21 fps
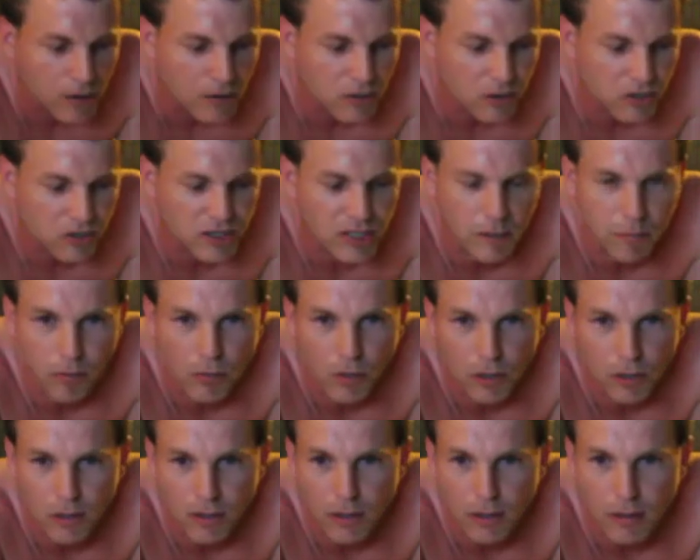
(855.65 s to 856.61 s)
Just keep
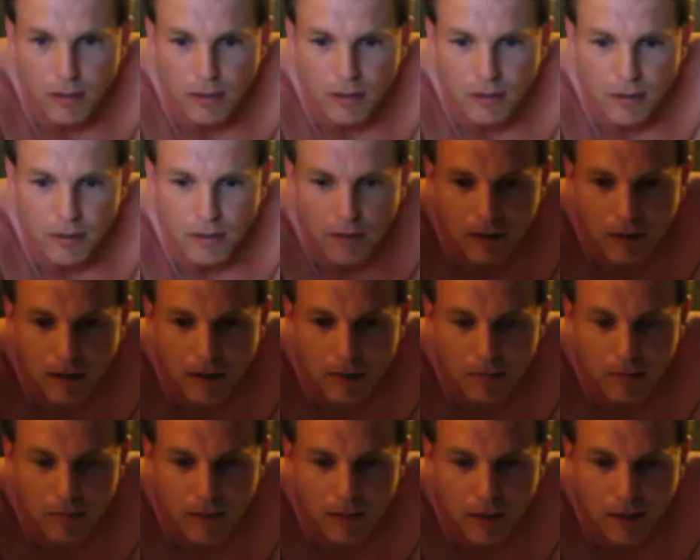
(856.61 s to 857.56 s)
working on it.
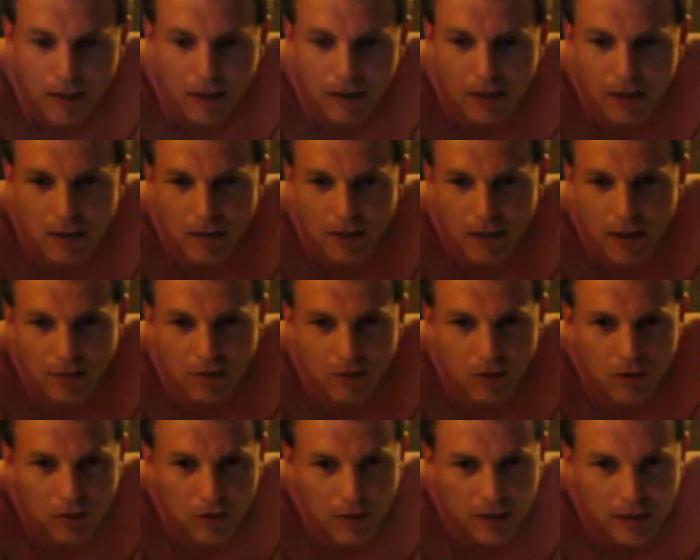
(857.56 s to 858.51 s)
You have to
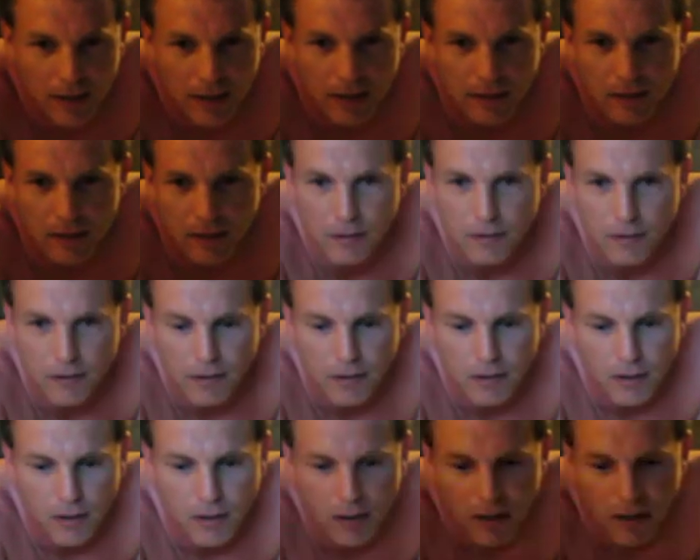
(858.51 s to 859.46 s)
do it daily.
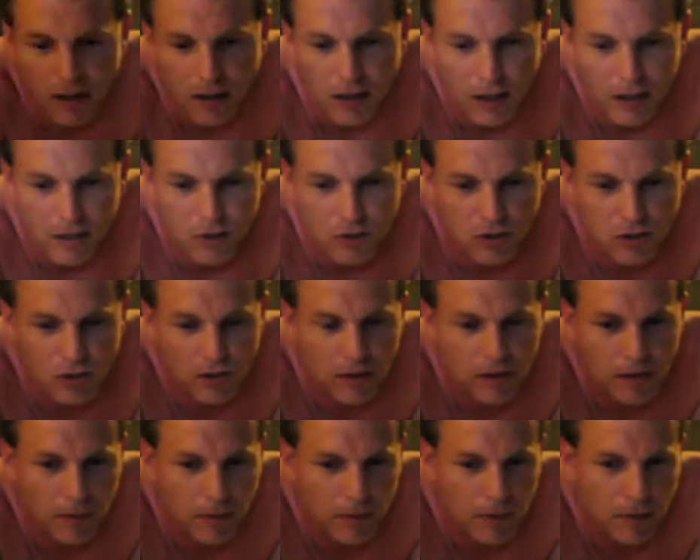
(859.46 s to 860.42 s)
I usually
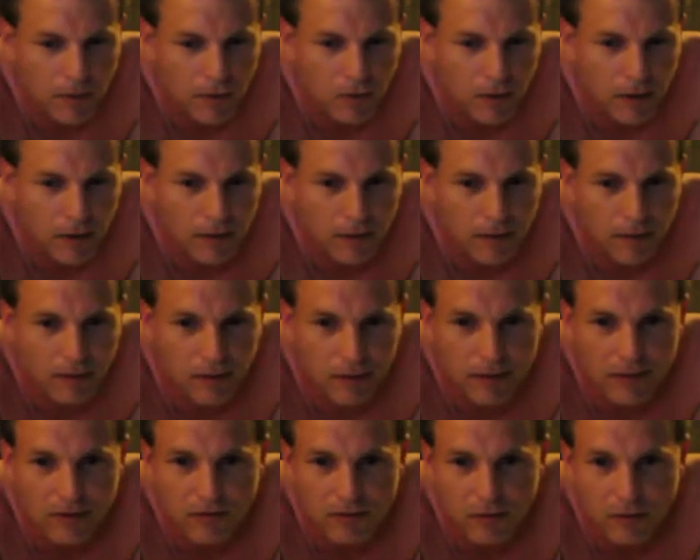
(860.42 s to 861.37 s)
end up doing it at
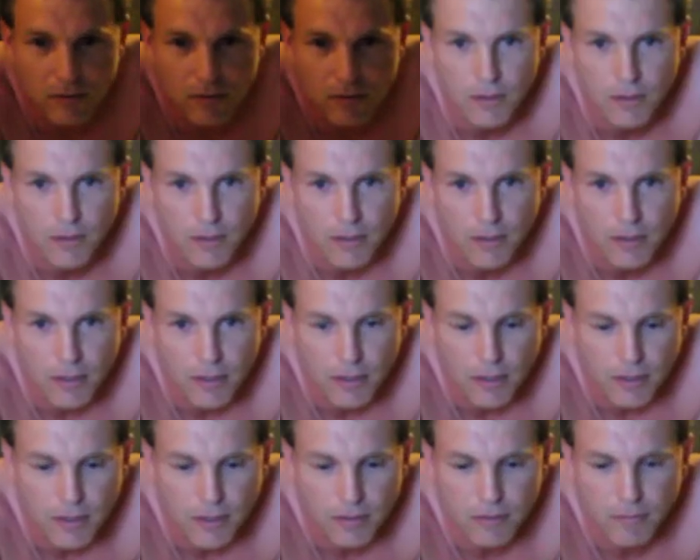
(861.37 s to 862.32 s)
least
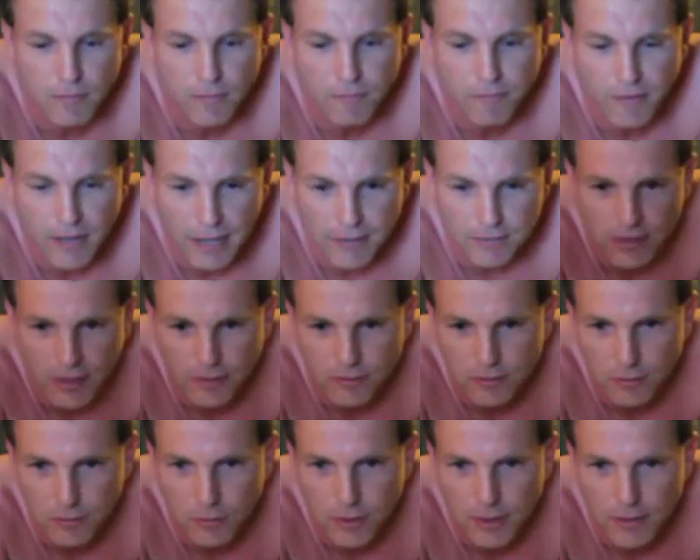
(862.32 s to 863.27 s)
5 times
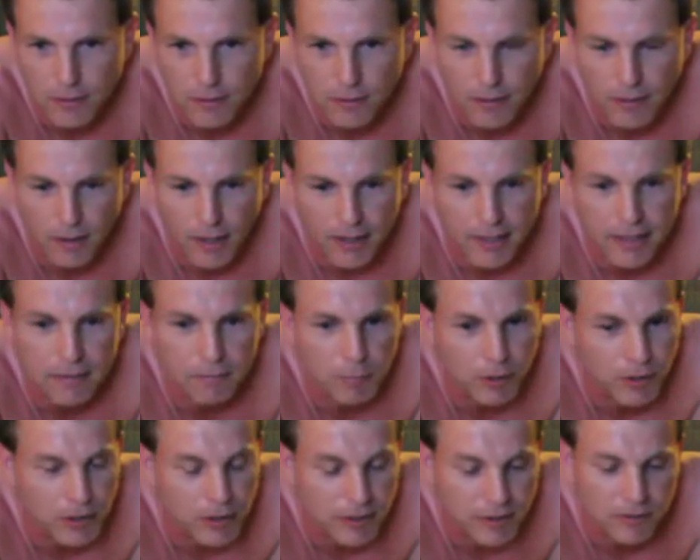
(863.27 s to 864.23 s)
a week. I get
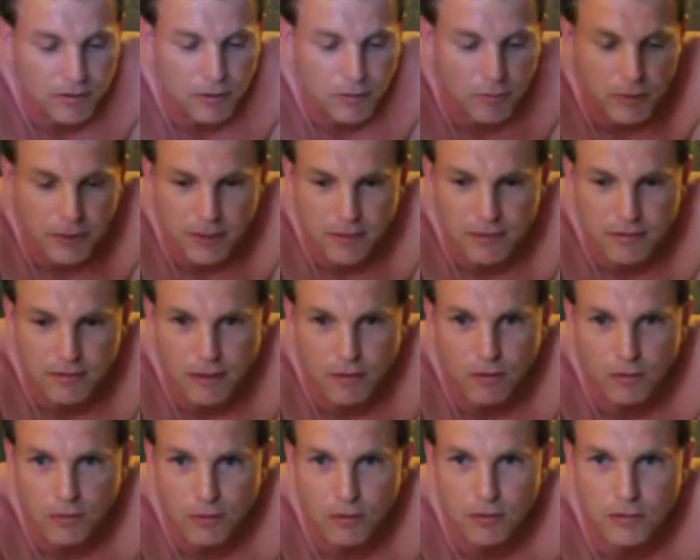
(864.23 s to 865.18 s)
pretty lazy on weekends. I
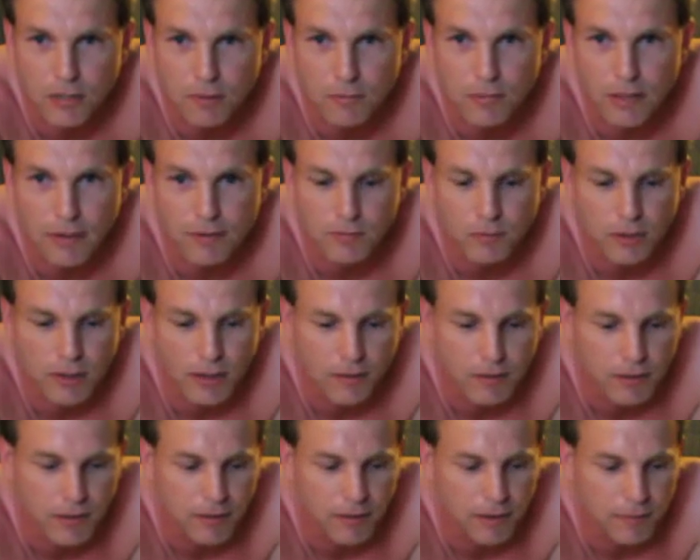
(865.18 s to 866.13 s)
don't do it sometimes when I'm
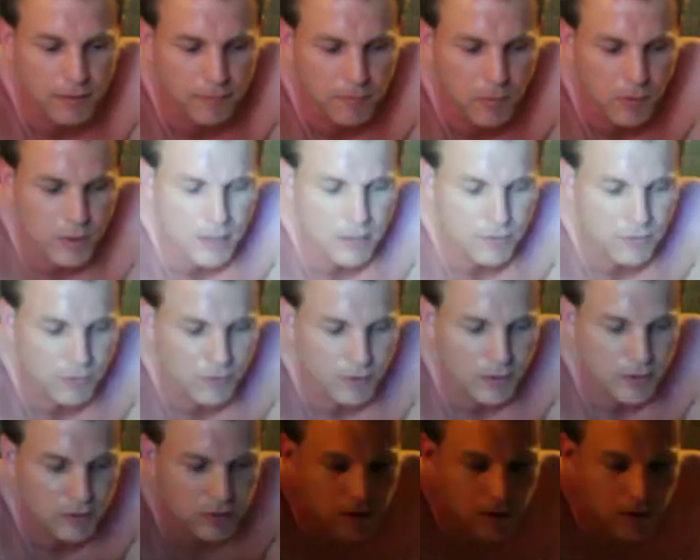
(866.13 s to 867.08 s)
on weekends
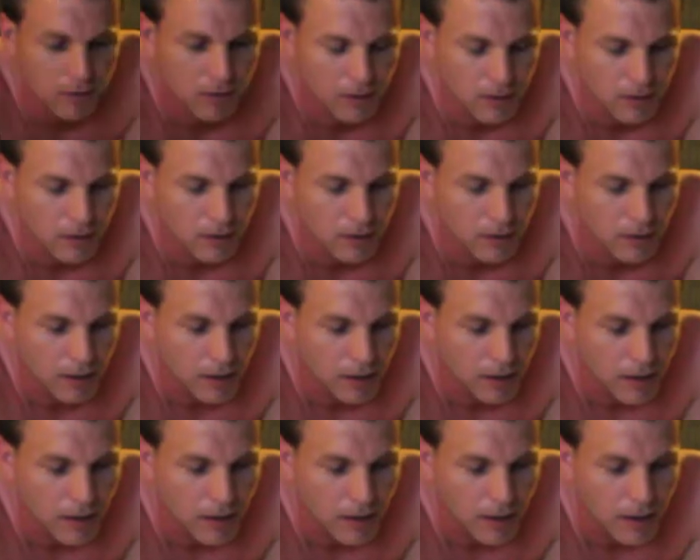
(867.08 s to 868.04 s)
free, so
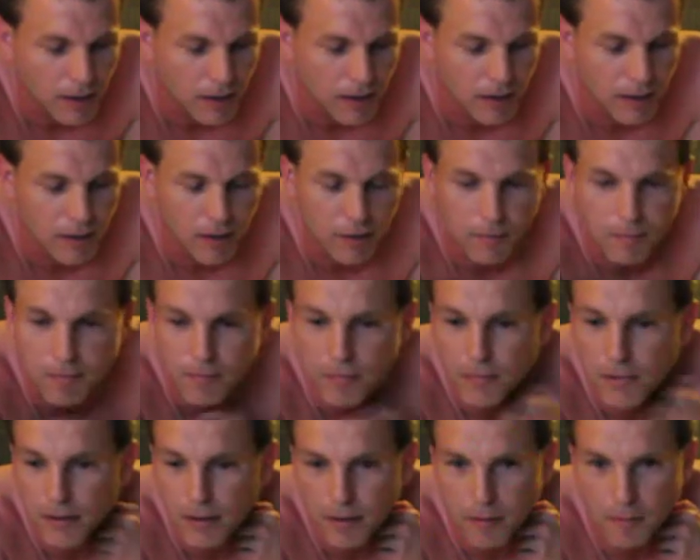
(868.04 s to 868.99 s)
a
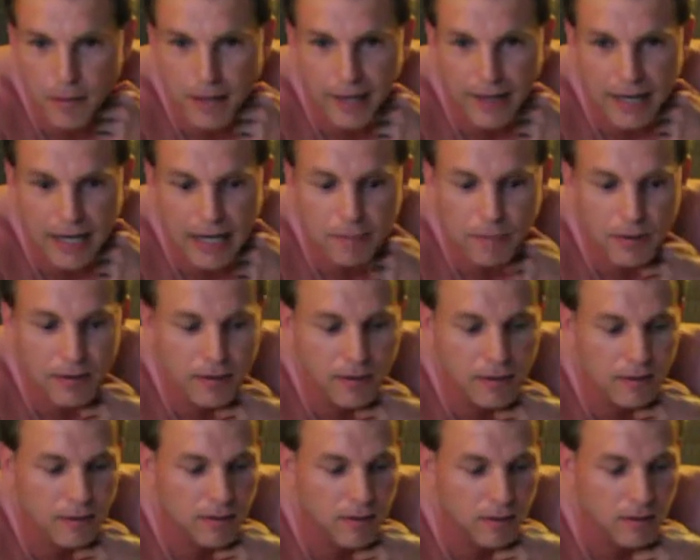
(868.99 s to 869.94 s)
bad habit.
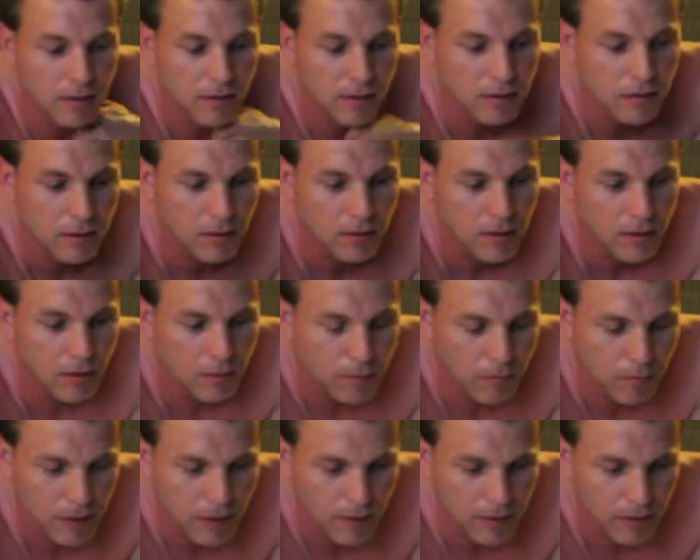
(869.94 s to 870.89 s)

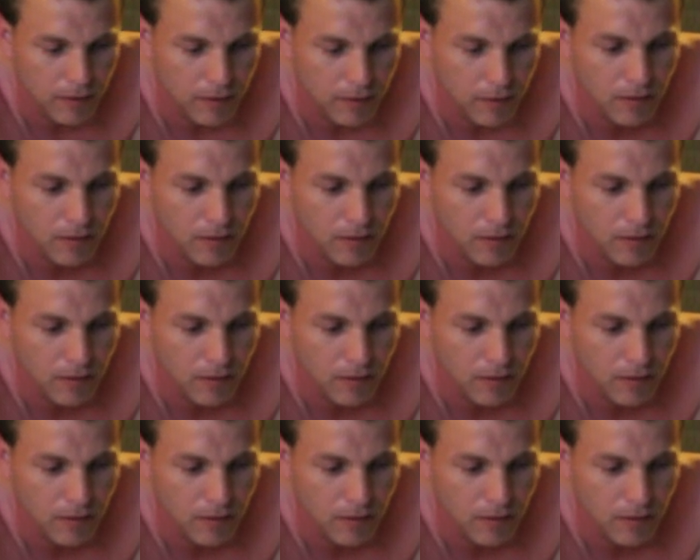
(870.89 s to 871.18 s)
But